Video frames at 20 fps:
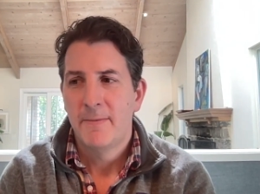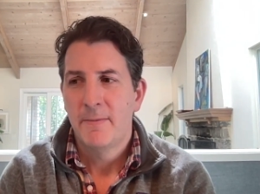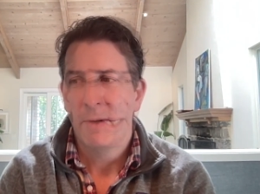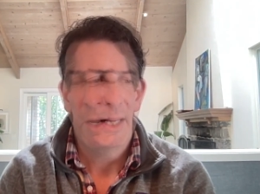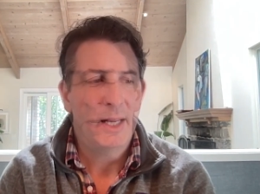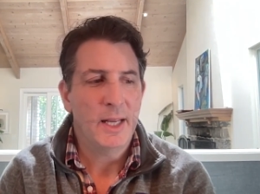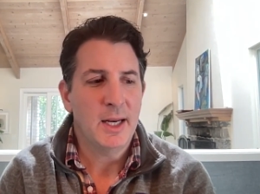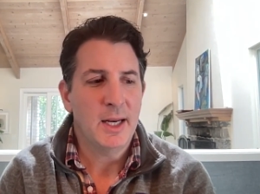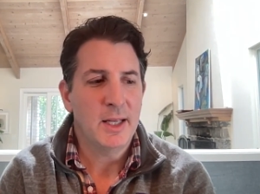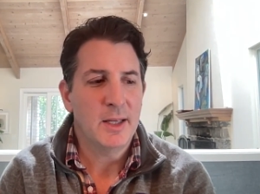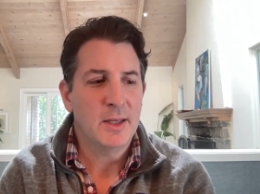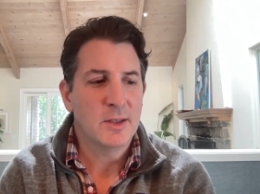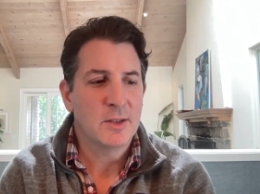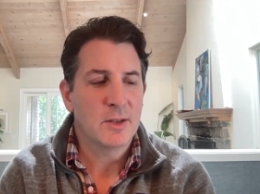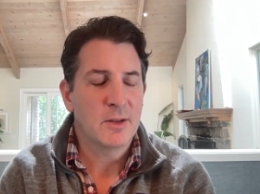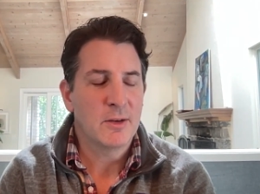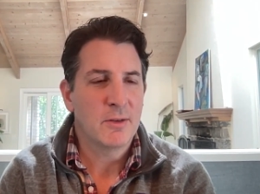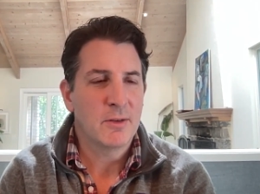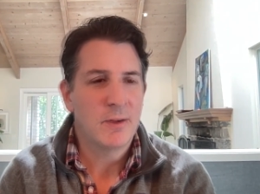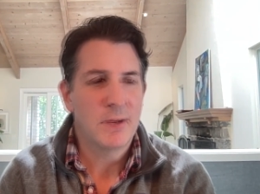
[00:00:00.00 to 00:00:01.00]
It
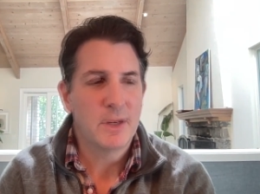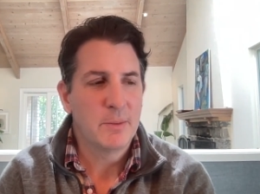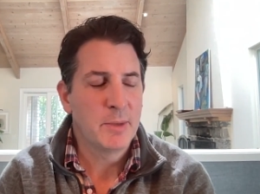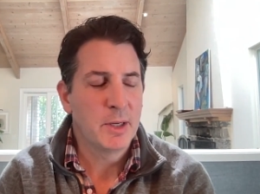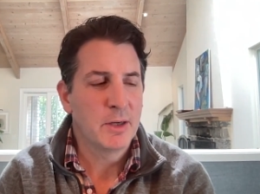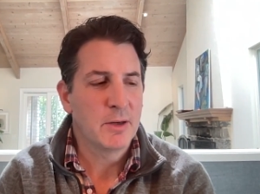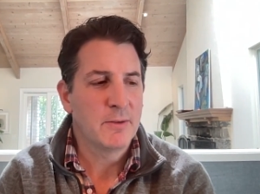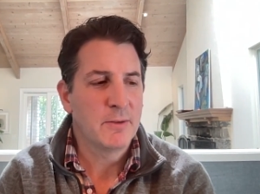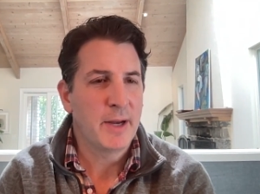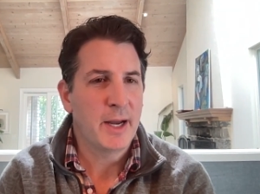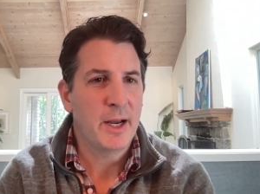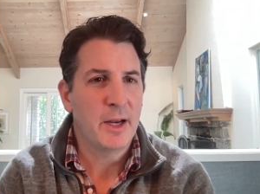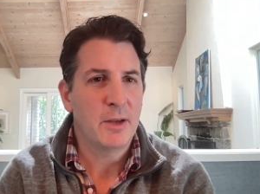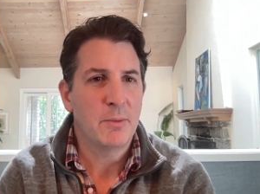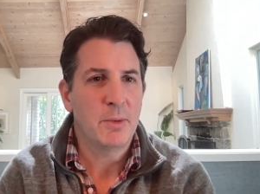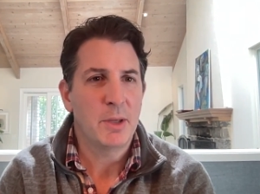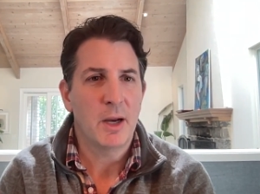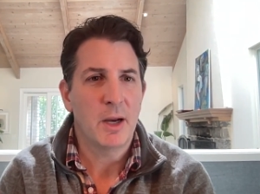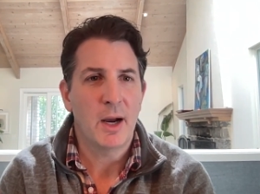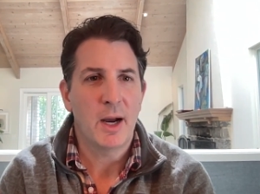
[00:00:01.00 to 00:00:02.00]
is the fundamental
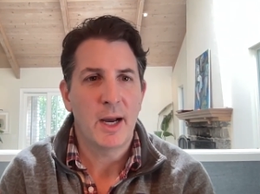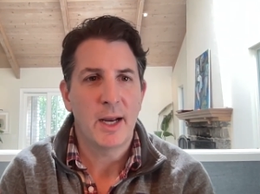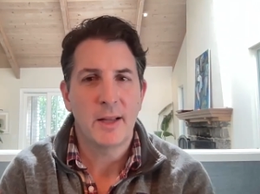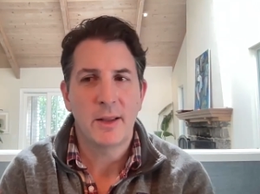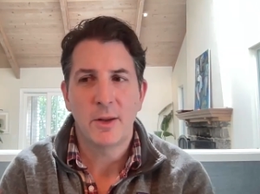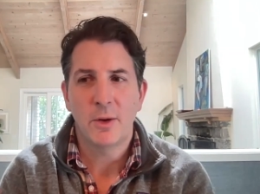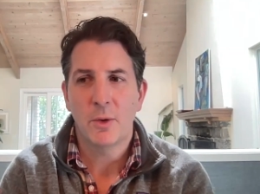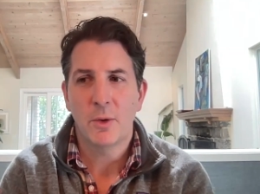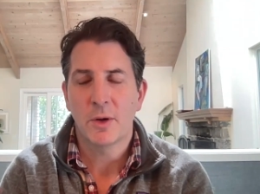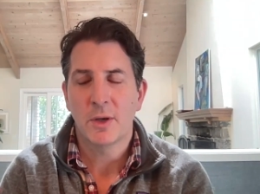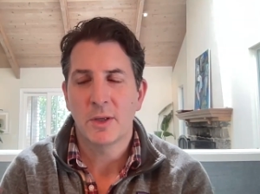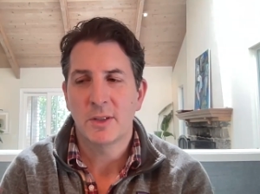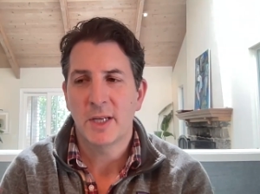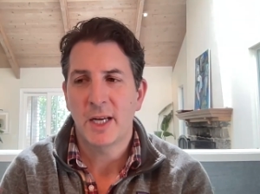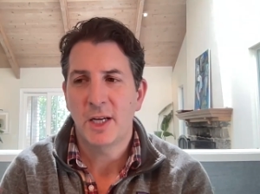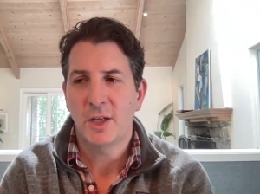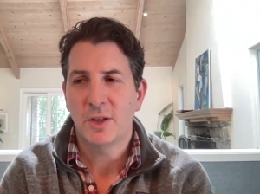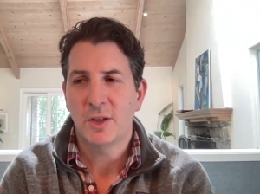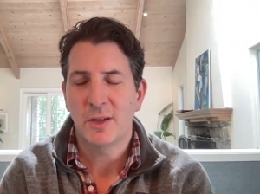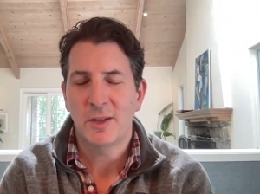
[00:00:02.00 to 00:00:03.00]
value behind the
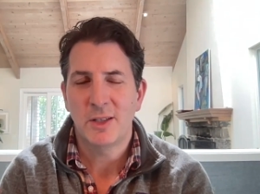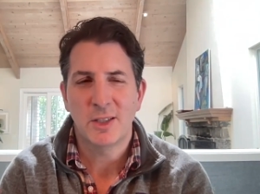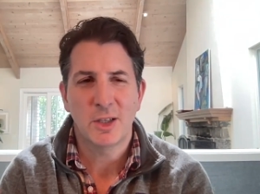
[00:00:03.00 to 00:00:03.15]
organization.